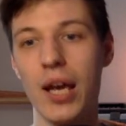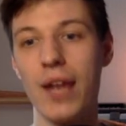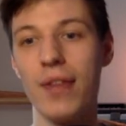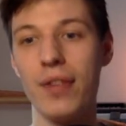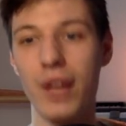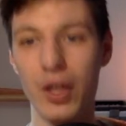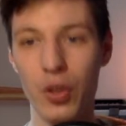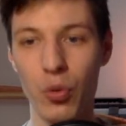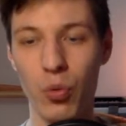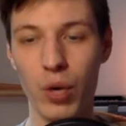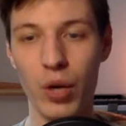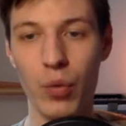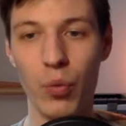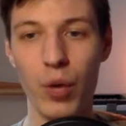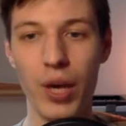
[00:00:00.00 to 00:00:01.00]
Another
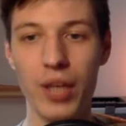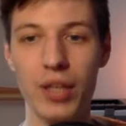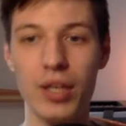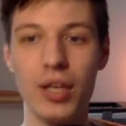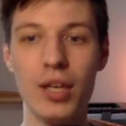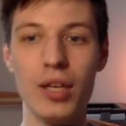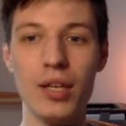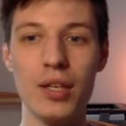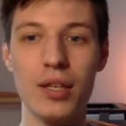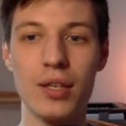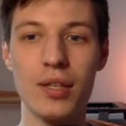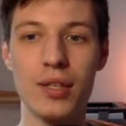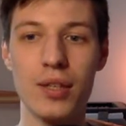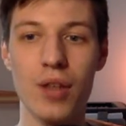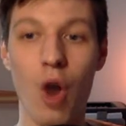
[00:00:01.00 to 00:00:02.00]
one way
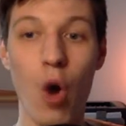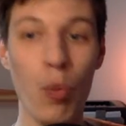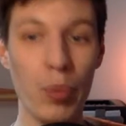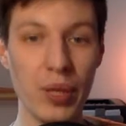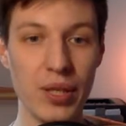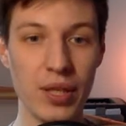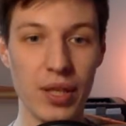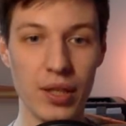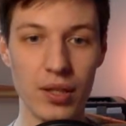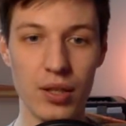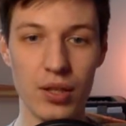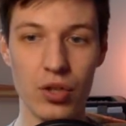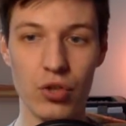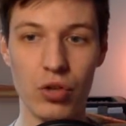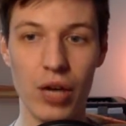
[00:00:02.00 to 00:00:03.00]
is opposite.
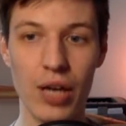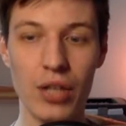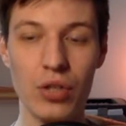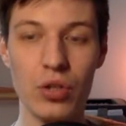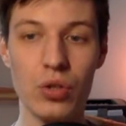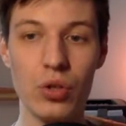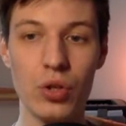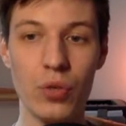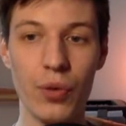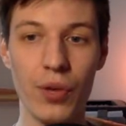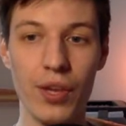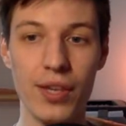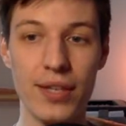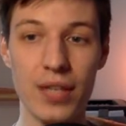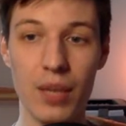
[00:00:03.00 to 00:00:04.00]
Try to do it
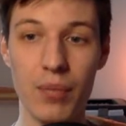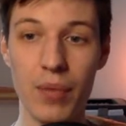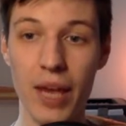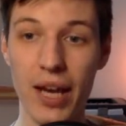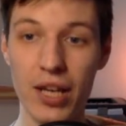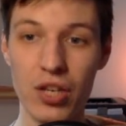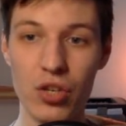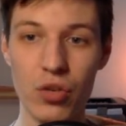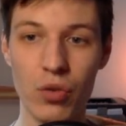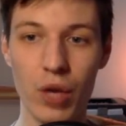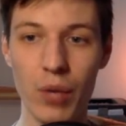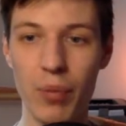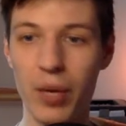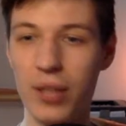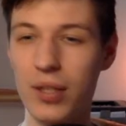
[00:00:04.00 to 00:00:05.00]
with some extra
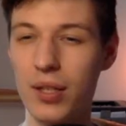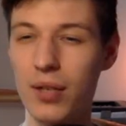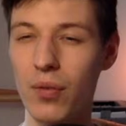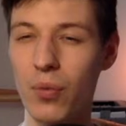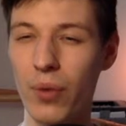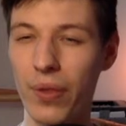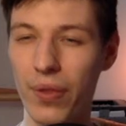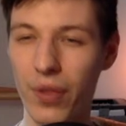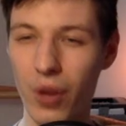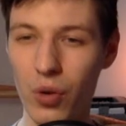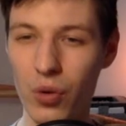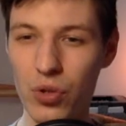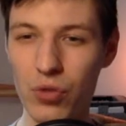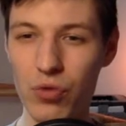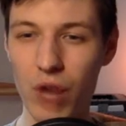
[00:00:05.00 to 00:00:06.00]
weight, but with
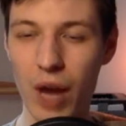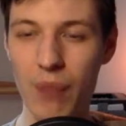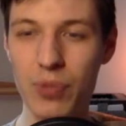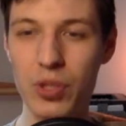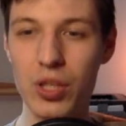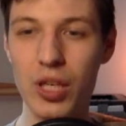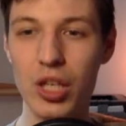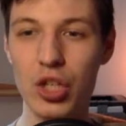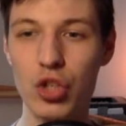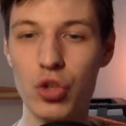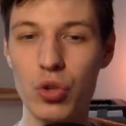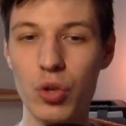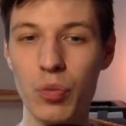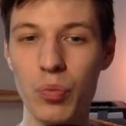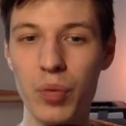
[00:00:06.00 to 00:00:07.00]
those reps, it
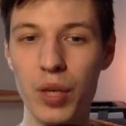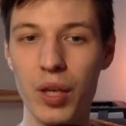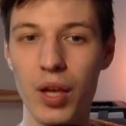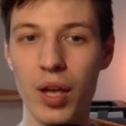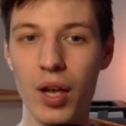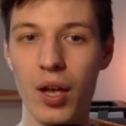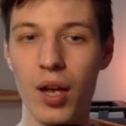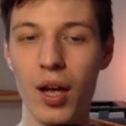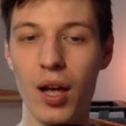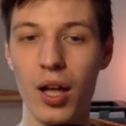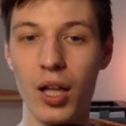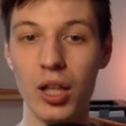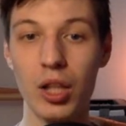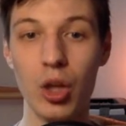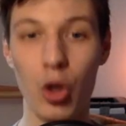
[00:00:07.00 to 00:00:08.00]
shouldn't be
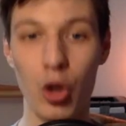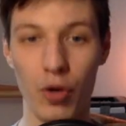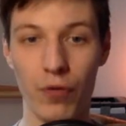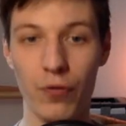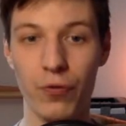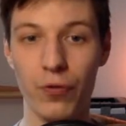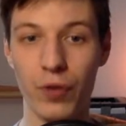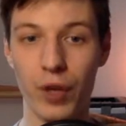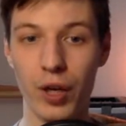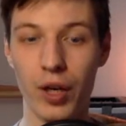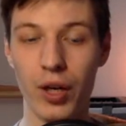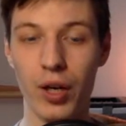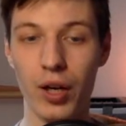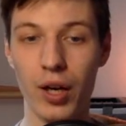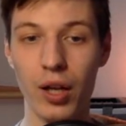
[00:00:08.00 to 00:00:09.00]
a lot of
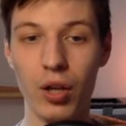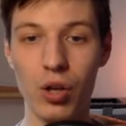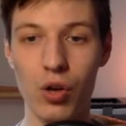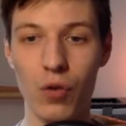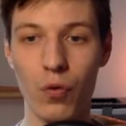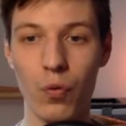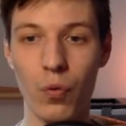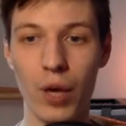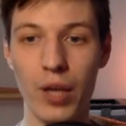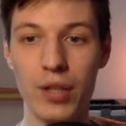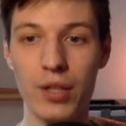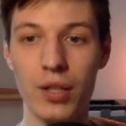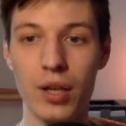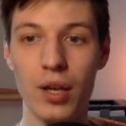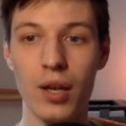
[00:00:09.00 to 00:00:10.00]

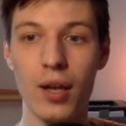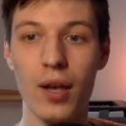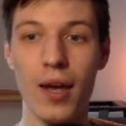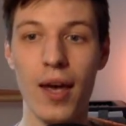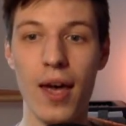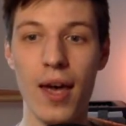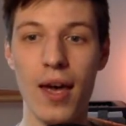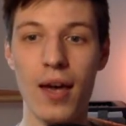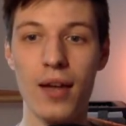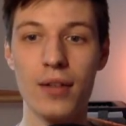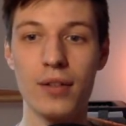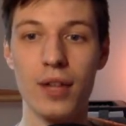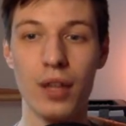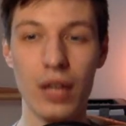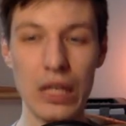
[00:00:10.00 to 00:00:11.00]
weight.
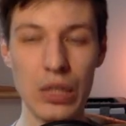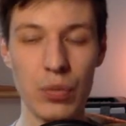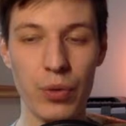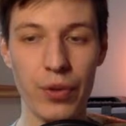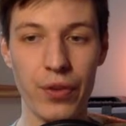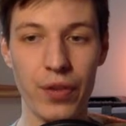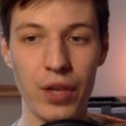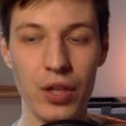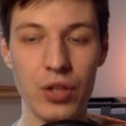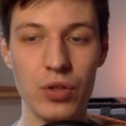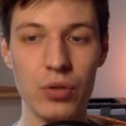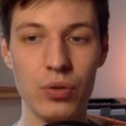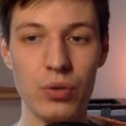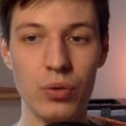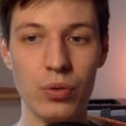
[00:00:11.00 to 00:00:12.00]
And the last one thing
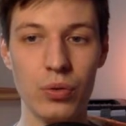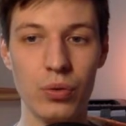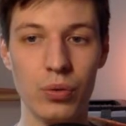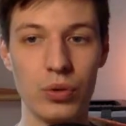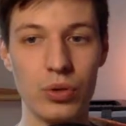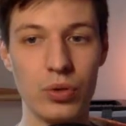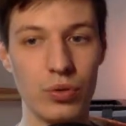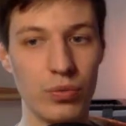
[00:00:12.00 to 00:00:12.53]
to